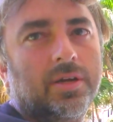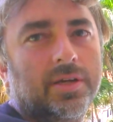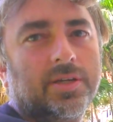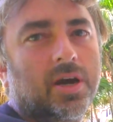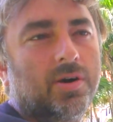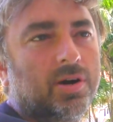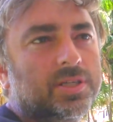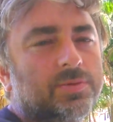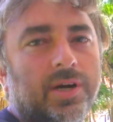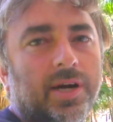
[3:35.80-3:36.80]
go
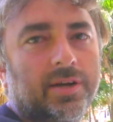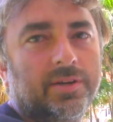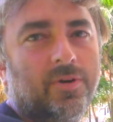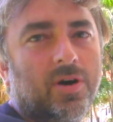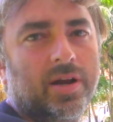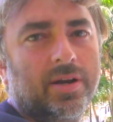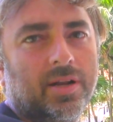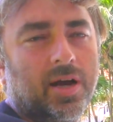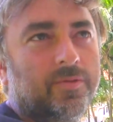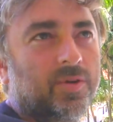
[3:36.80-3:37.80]
elsewhere to find it.
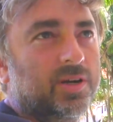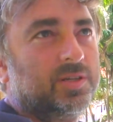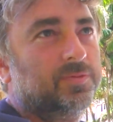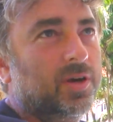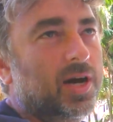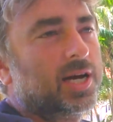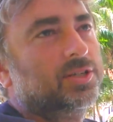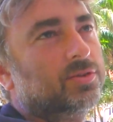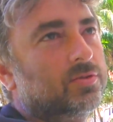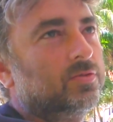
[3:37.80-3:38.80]
Like, whereas the
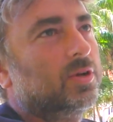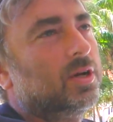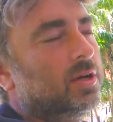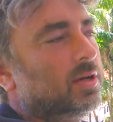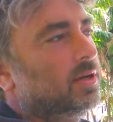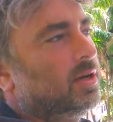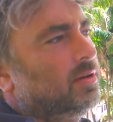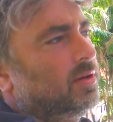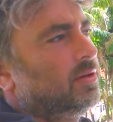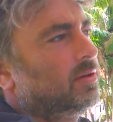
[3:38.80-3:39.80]
actual, you know,
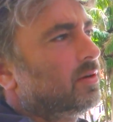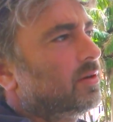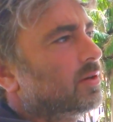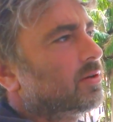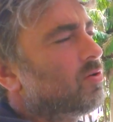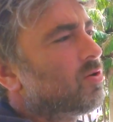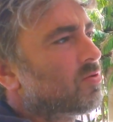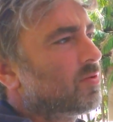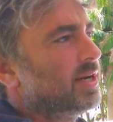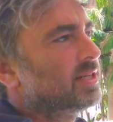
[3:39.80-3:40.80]
the
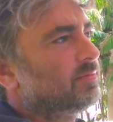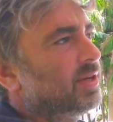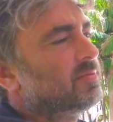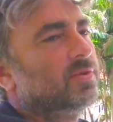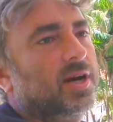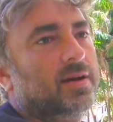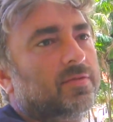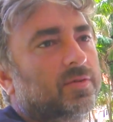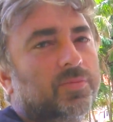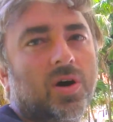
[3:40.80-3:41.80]
core reason people came
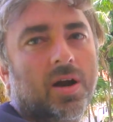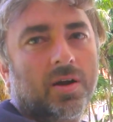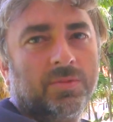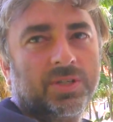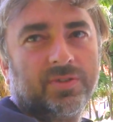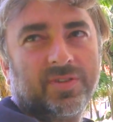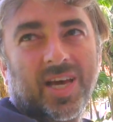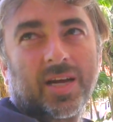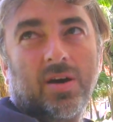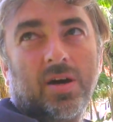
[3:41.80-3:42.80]
to Byron, which was
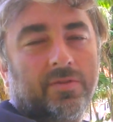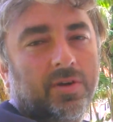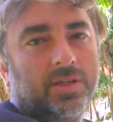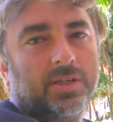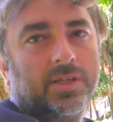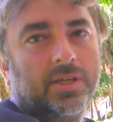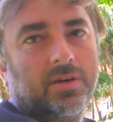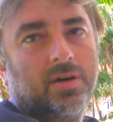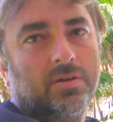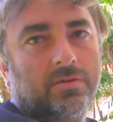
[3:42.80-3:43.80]
that kind of holistic
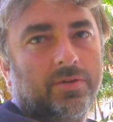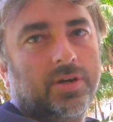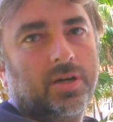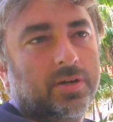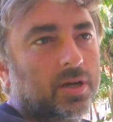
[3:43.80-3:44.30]
kind of